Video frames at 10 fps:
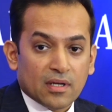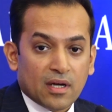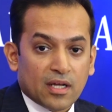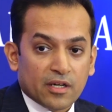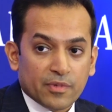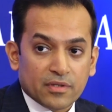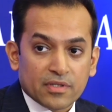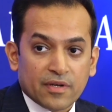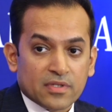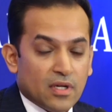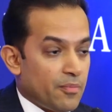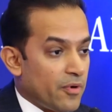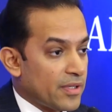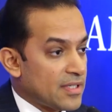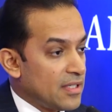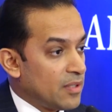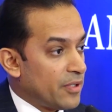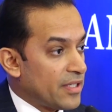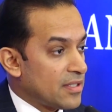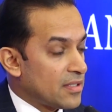A lot of builders have stopped work. Steel
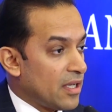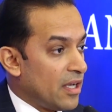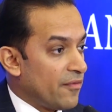prices